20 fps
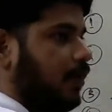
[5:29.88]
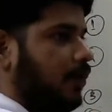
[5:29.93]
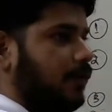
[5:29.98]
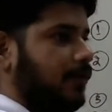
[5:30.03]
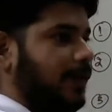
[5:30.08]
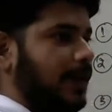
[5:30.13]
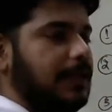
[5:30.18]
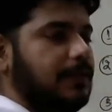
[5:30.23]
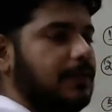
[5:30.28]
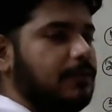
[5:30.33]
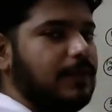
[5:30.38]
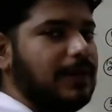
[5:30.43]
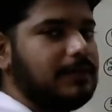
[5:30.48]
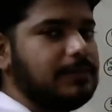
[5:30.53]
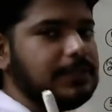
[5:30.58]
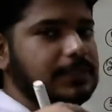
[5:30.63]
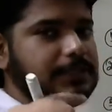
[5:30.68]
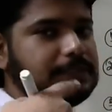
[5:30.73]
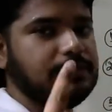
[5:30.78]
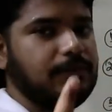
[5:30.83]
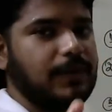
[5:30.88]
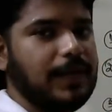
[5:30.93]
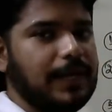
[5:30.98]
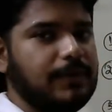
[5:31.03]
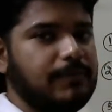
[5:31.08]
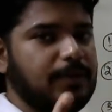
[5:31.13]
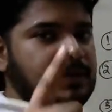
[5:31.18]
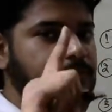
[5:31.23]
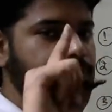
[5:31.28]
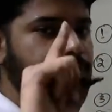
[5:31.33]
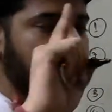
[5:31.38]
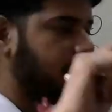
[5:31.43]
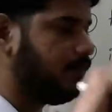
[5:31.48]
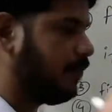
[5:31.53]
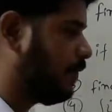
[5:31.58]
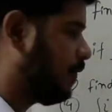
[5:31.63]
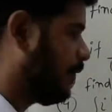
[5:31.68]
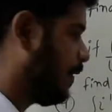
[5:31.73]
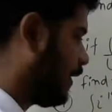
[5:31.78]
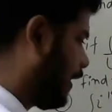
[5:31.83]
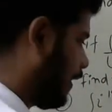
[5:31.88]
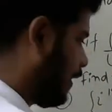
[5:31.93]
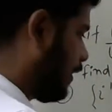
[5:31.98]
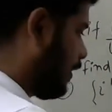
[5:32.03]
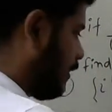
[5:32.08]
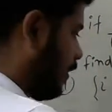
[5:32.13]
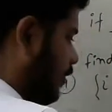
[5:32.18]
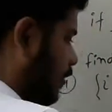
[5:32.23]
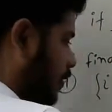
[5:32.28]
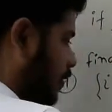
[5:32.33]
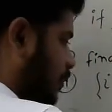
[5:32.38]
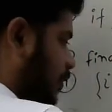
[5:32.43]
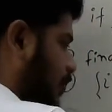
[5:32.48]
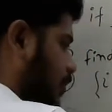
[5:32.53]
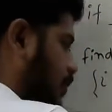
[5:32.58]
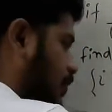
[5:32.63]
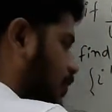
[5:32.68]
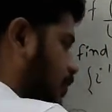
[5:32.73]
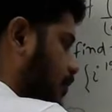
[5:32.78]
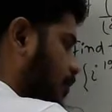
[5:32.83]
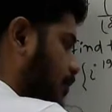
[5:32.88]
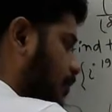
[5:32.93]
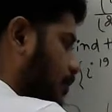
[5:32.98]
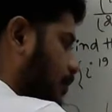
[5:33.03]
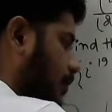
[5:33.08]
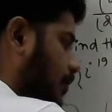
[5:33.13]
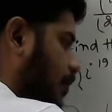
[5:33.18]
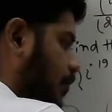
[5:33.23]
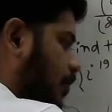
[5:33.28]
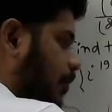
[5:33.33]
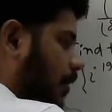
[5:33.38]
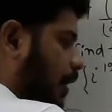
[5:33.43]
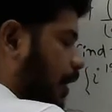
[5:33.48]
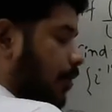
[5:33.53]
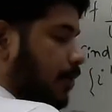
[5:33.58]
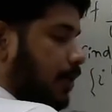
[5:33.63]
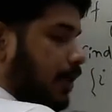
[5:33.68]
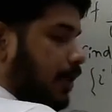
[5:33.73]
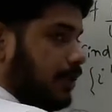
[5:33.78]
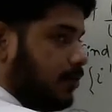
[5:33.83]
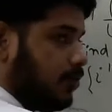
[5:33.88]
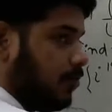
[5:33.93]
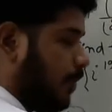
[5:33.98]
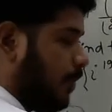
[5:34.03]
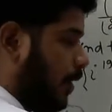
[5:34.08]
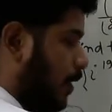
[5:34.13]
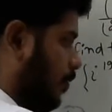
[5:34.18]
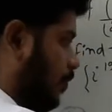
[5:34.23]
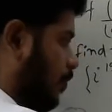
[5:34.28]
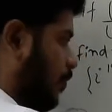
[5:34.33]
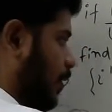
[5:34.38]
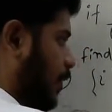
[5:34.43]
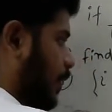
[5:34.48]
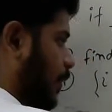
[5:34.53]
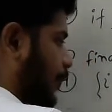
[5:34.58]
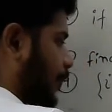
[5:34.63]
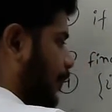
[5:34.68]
25 just divide by 4, we will get iota is to power 1.